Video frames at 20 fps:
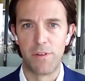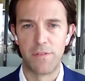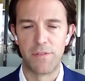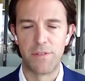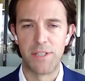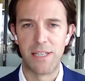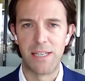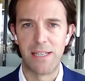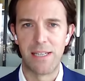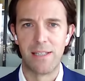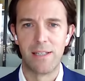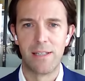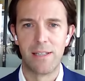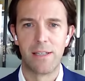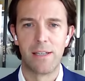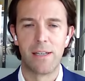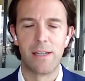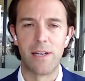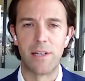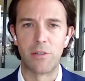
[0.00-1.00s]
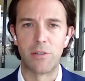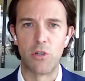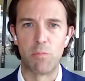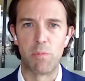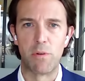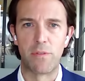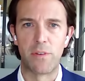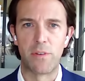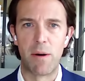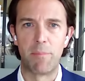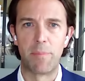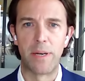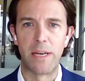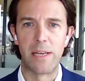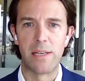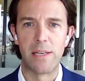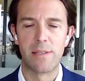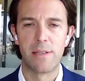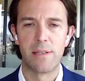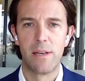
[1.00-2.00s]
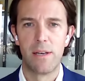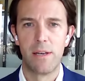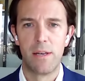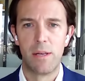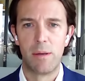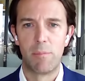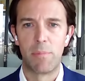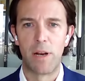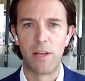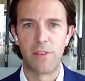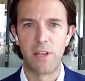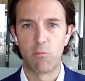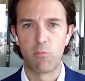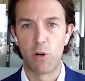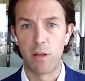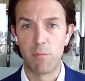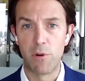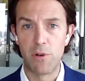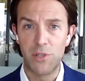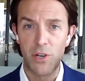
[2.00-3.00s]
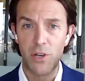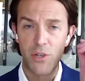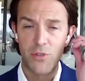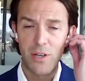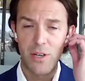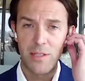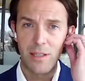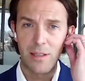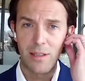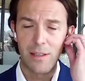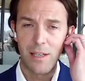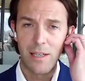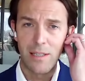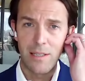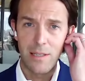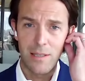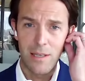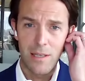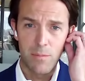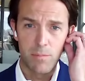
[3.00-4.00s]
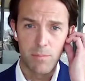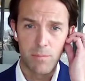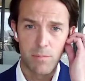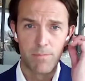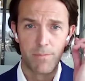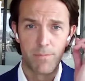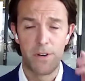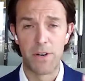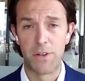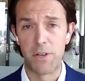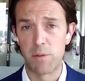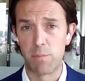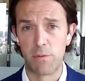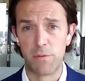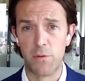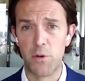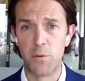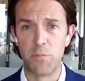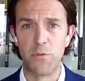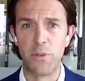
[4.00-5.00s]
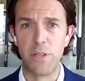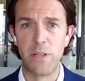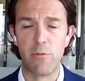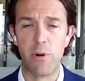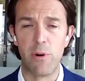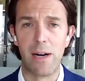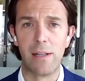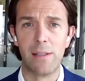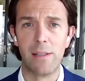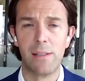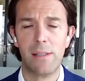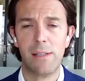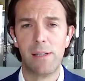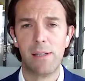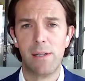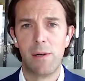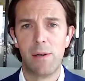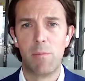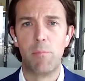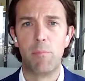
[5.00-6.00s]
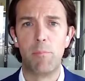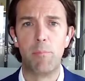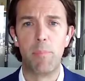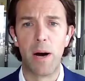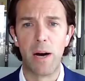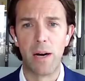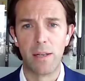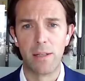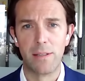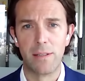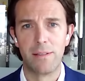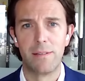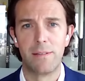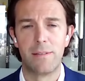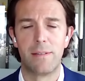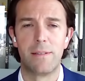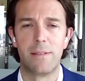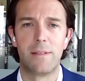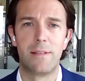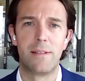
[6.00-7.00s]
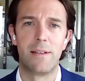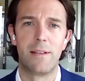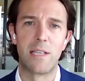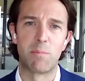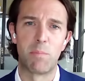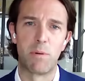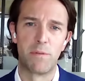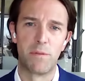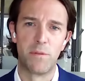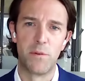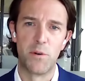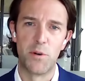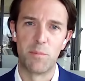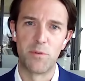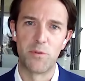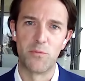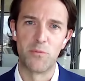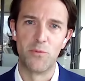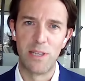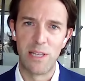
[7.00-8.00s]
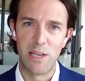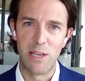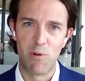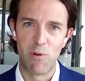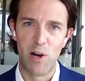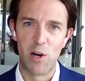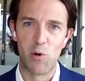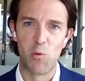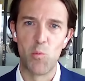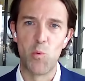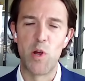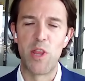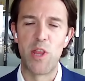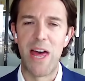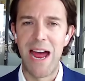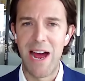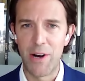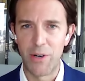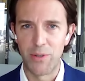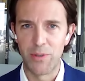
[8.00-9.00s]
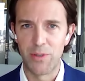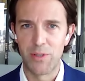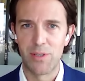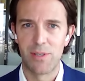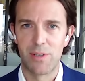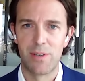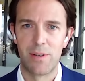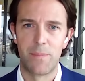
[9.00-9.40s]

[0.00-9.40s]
50 group of companies. But I think one of the most interesting things is this fund has performed really well, but it's performed really well without